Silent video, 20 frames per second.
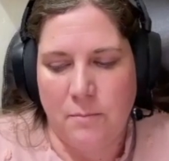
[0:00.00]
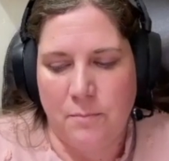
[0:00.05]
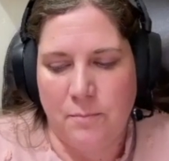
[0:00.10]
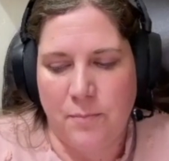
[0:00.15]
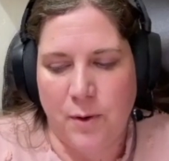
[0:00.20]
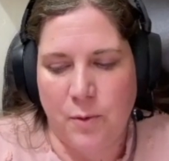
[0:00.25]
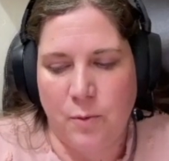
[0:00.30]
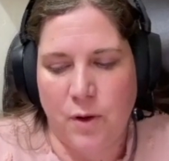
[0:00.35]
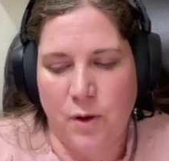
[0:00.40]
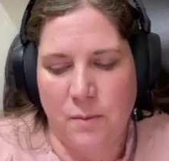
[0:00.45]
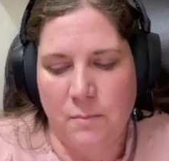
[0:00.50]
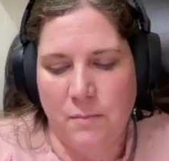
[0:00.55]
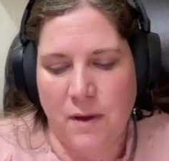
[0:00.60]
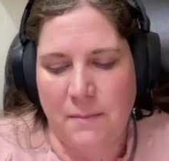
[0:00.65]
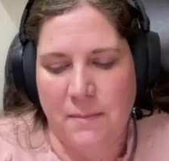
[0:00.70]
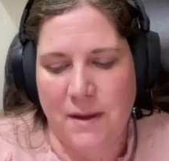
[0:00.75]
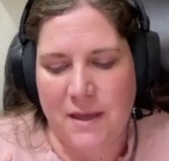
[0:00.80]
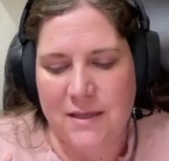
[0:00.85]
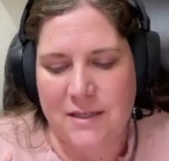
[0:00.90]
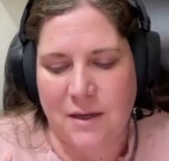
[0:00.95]
but what my
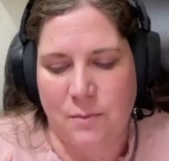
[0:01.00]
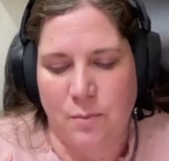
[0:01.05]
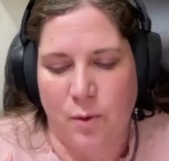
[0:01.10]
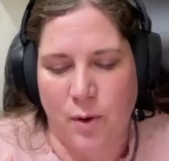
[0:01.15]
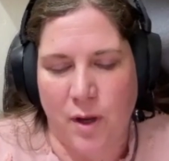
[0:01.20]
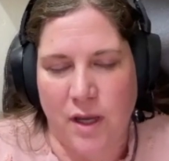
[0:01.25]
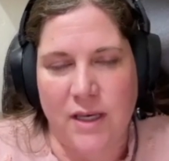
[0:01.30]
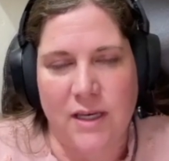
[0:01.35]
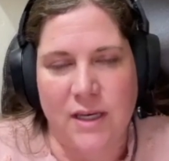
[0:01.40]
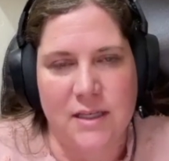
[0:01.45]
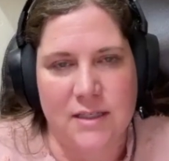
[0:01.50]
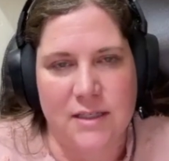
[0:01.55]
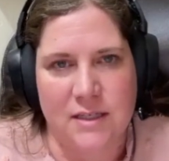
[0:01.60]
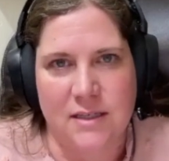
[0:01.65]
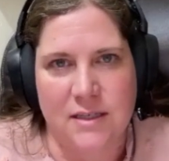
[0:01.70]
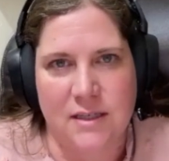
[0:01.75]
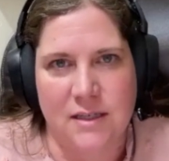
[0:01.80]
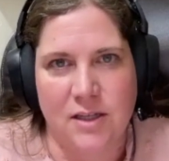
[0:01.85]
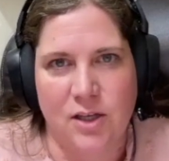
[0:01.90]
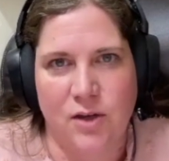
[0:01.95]
basic point is
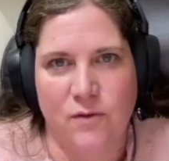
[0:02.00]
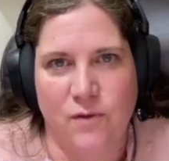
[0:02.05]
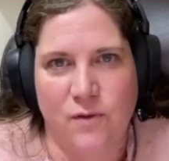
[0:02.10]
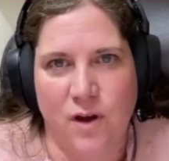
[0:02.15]
that you've